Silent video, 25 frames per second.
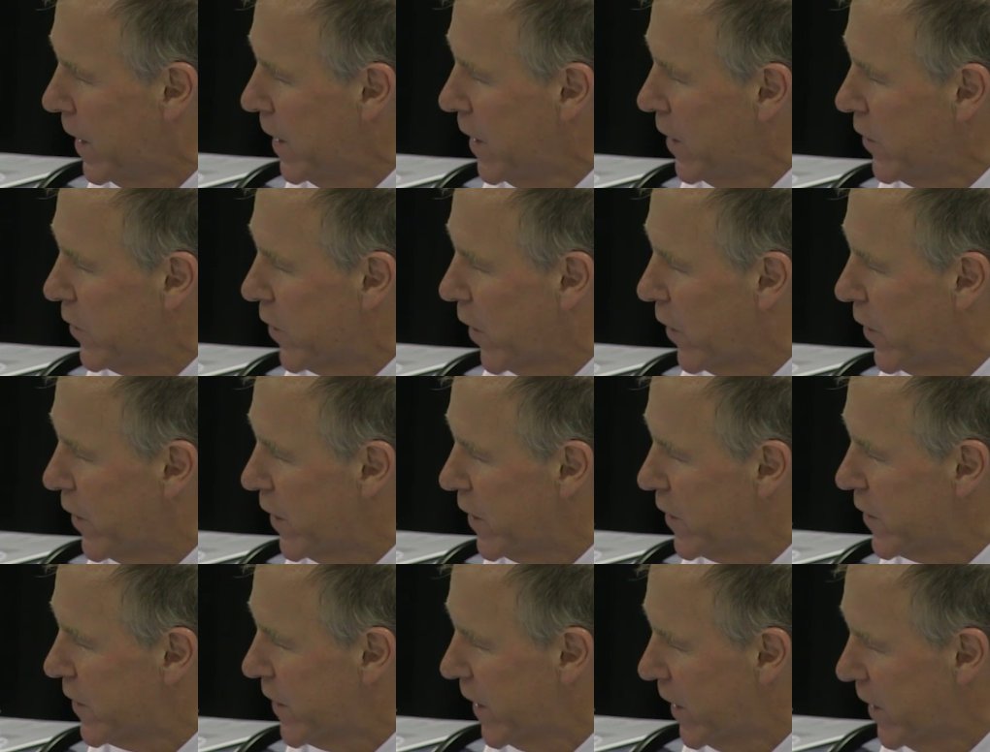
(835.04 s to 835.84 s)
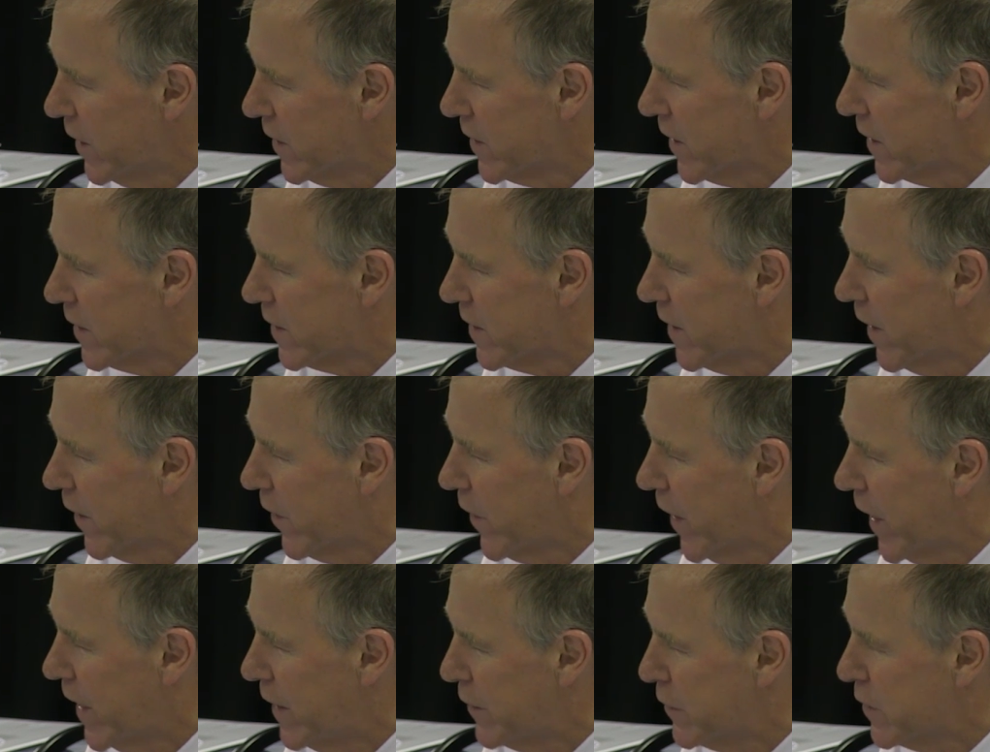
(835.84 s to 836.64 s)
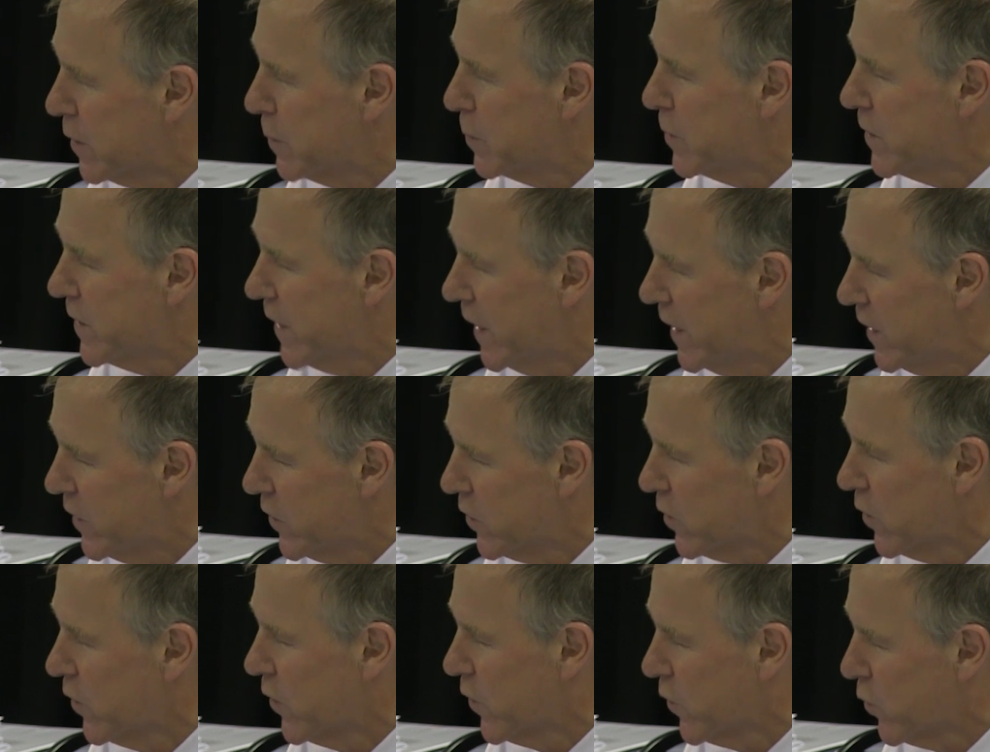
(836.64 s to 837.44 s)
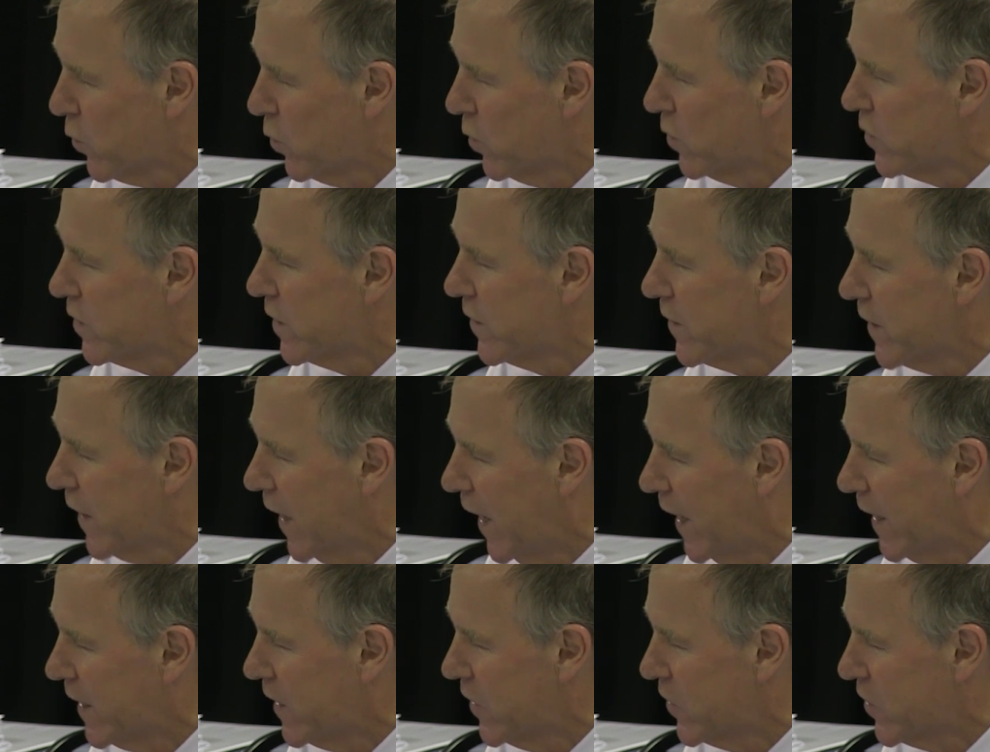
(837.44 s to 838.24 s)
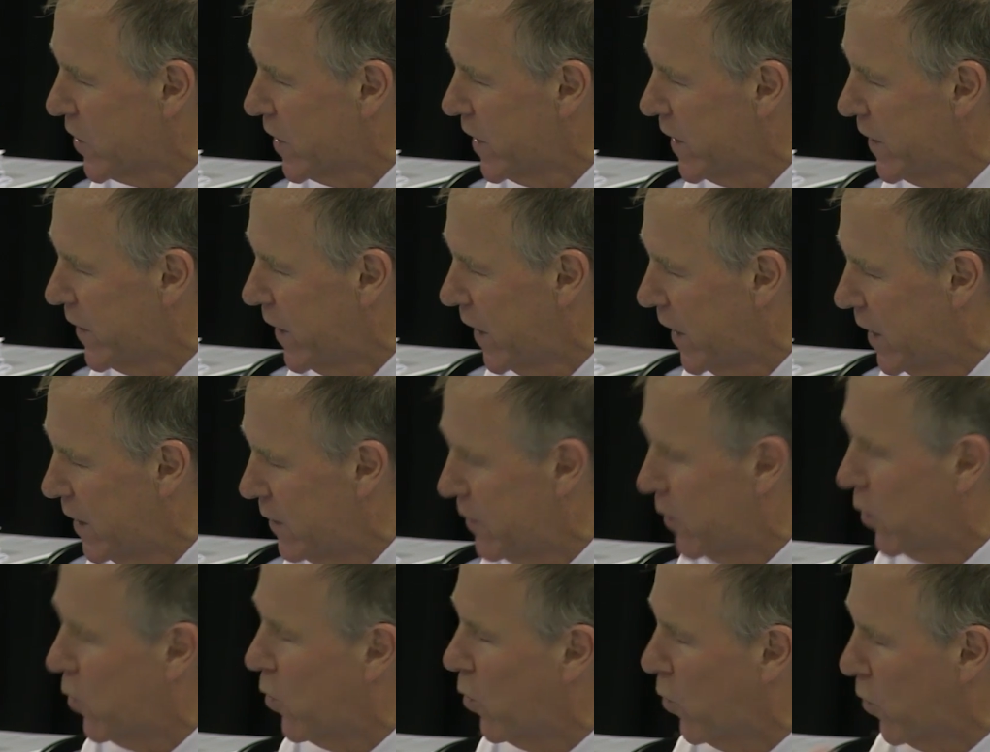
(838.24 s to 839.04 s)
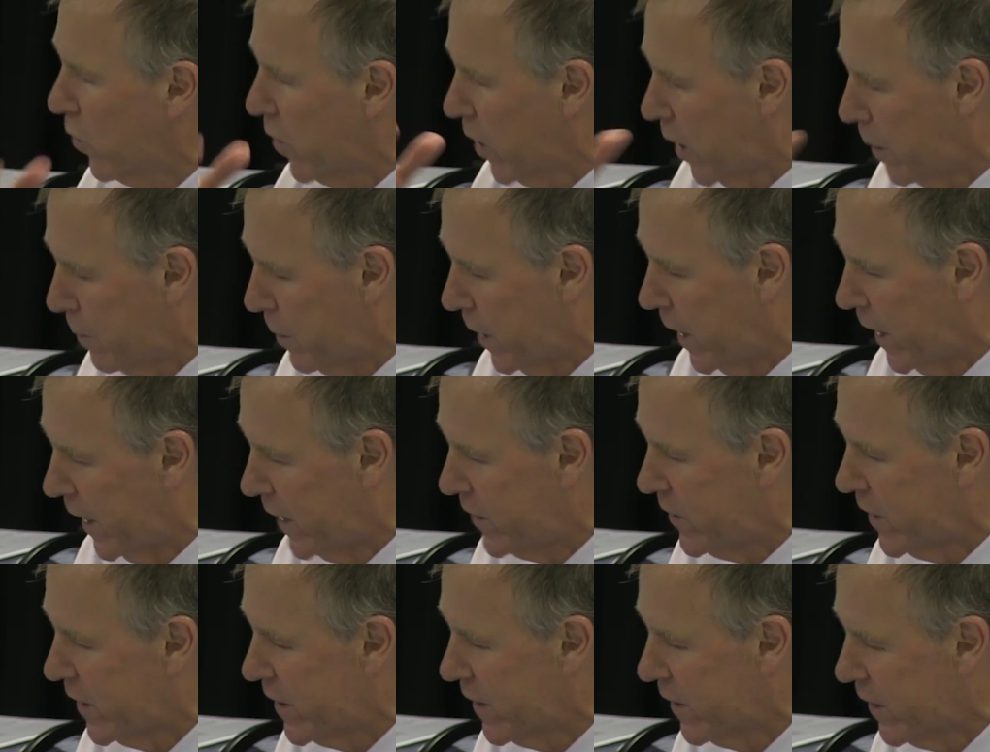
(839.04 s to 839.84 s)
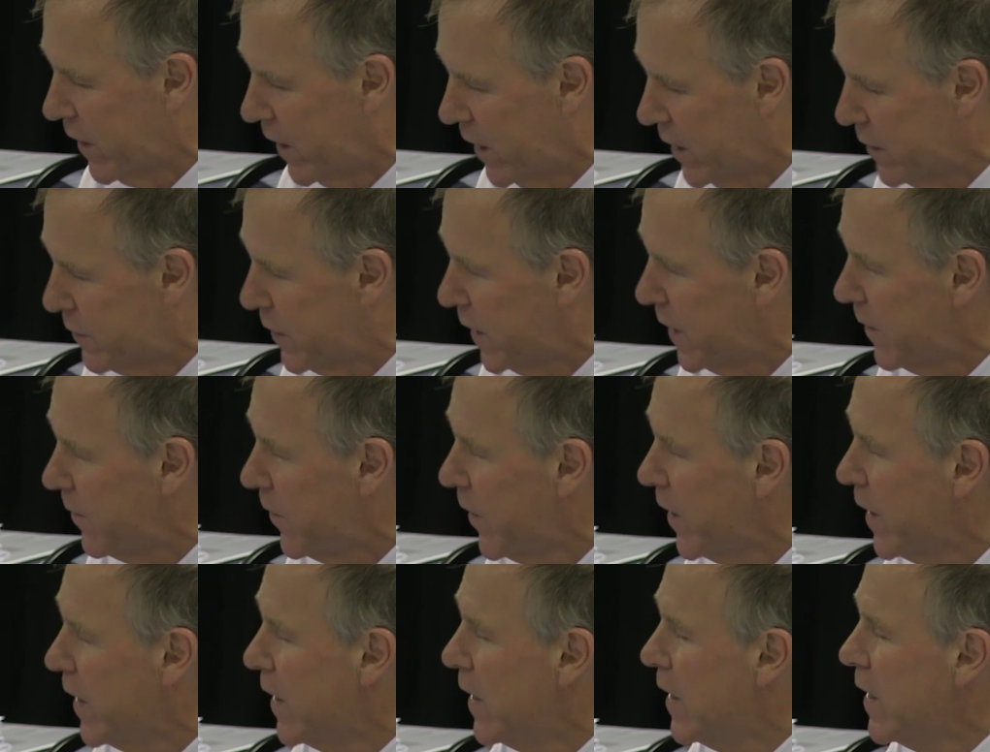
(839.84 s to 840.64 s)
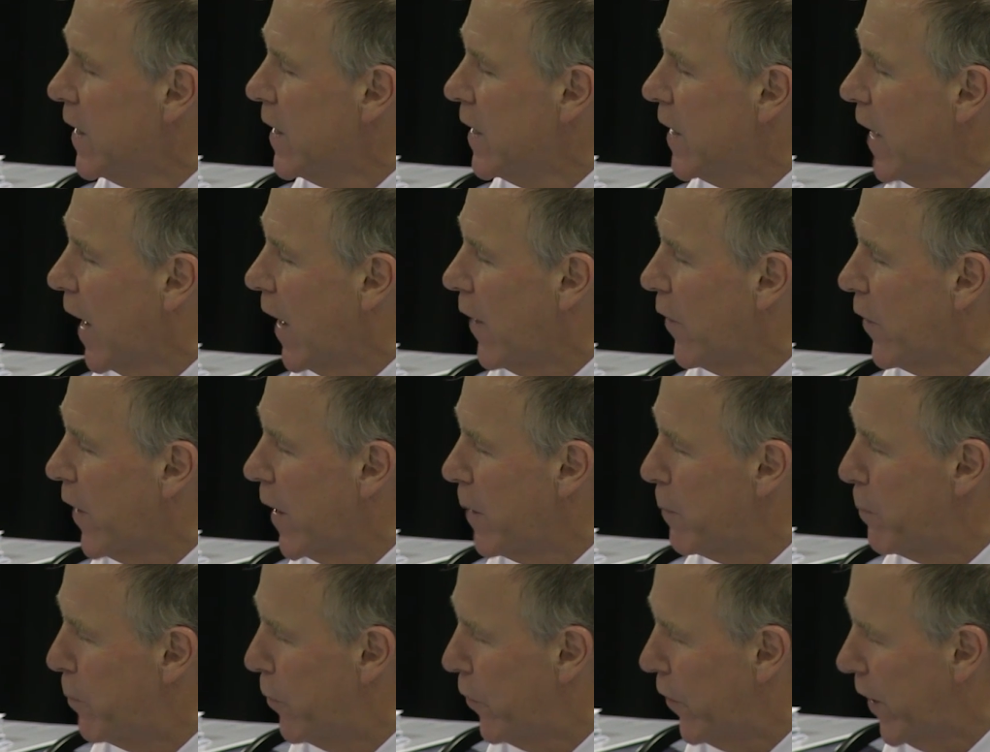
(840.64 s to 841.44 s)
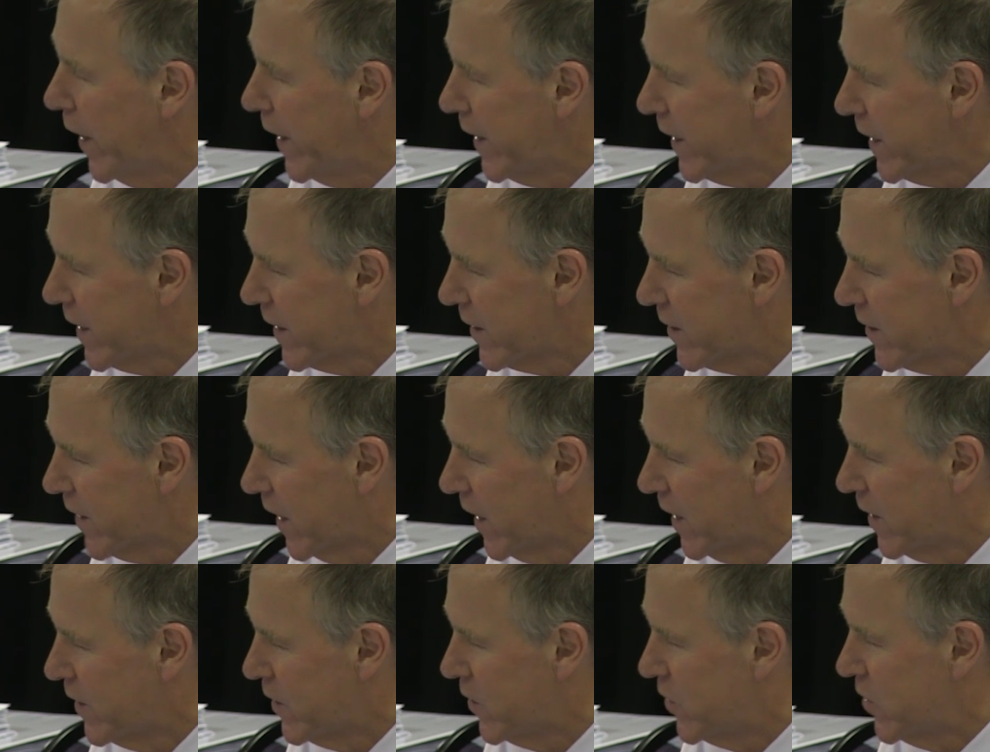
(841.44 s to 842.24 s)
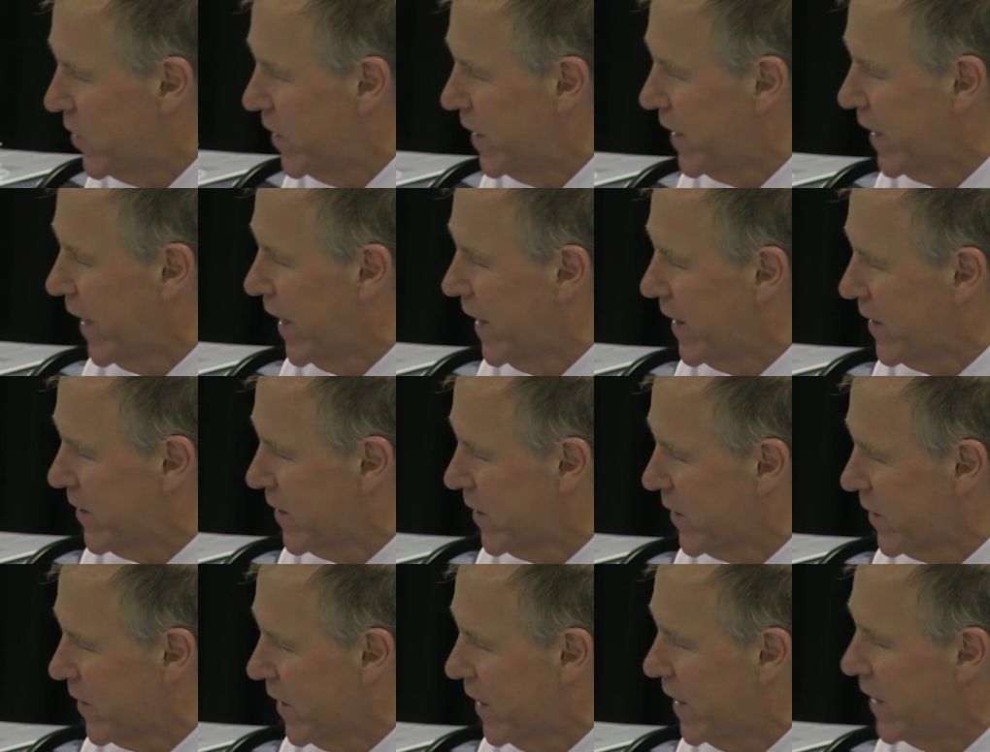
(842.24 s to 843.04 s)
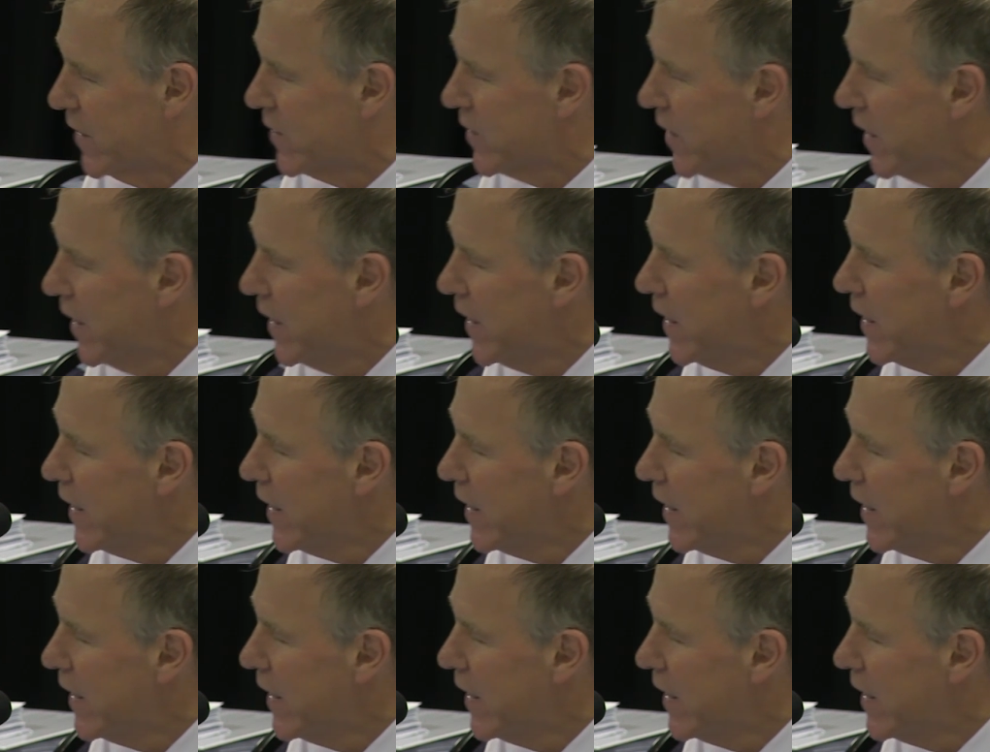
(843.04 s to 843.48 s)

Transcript: So this tells us that they have substantial stores of glycogen in the liver, or carbohydrate in the liver, and they break it down during exercise.